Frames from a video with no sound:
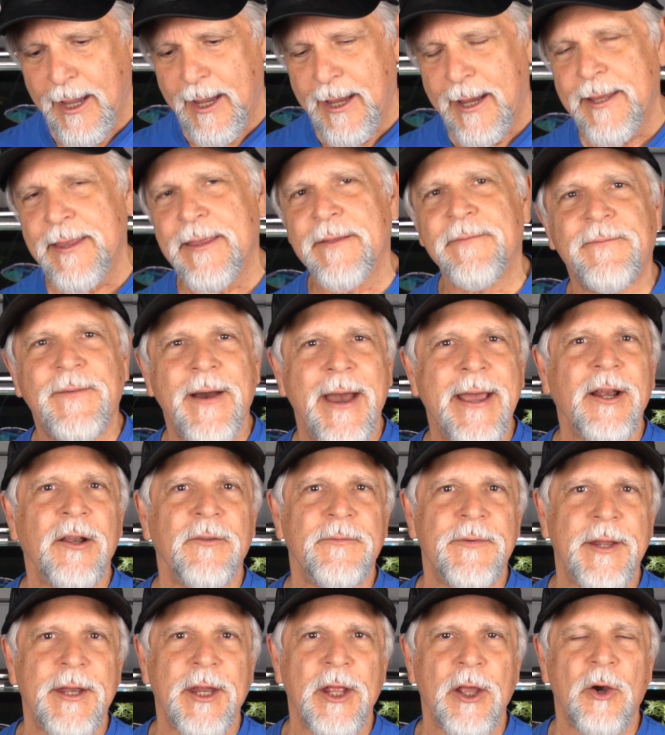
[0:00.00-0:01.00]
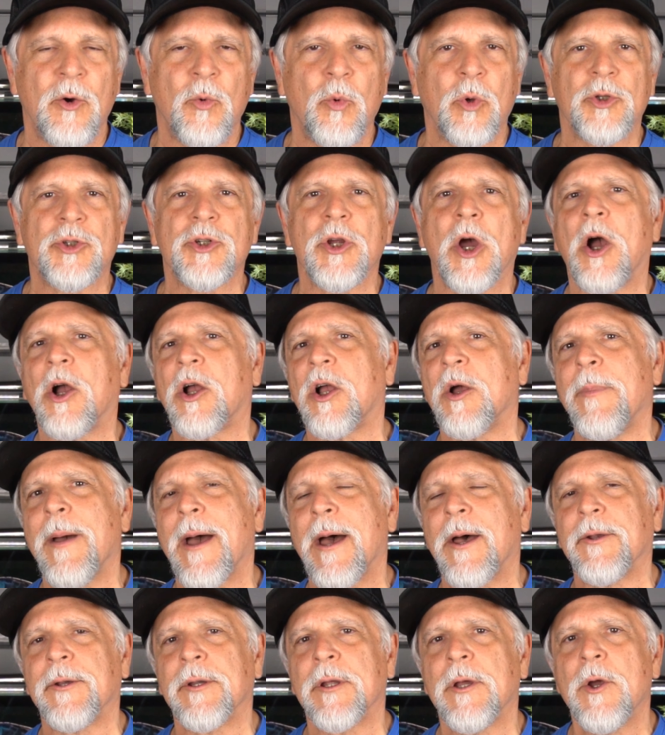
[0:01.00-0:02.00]
in the final video, we'll talk
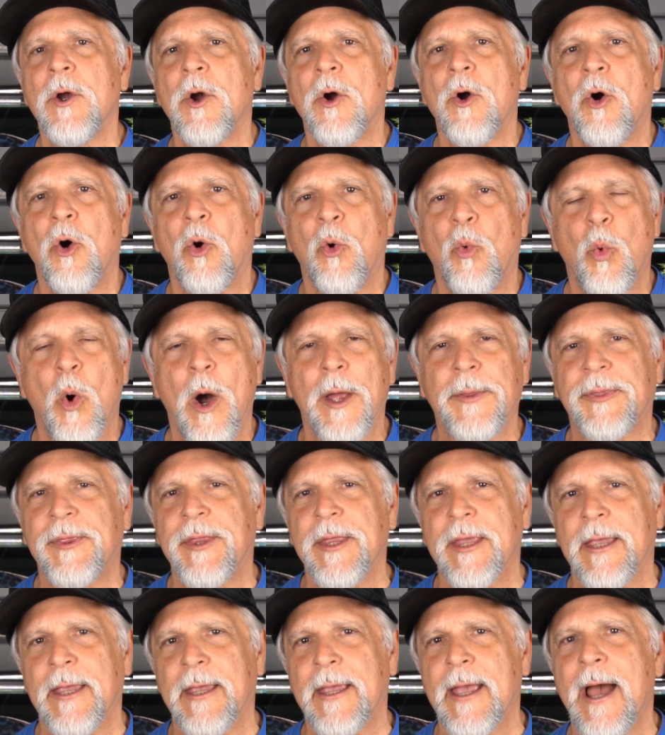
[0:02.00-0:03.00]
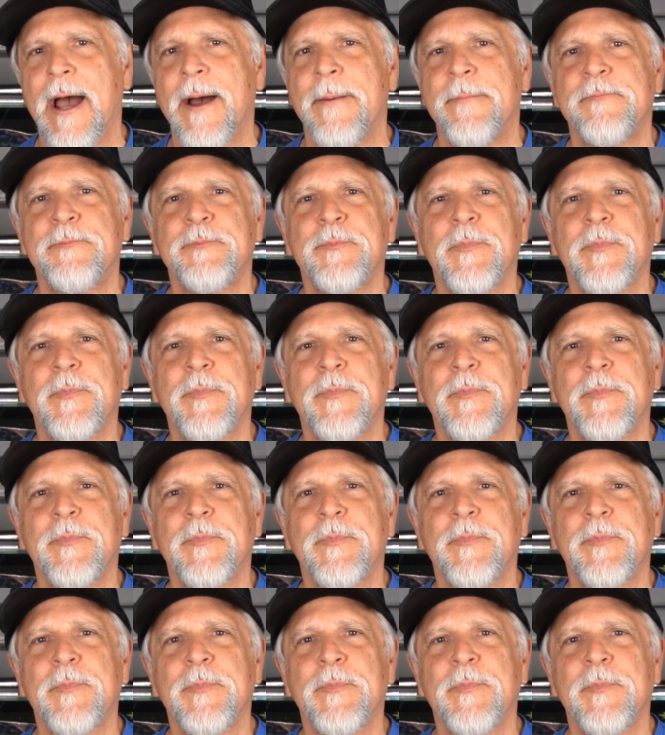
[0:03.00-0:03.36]
about what the, uh,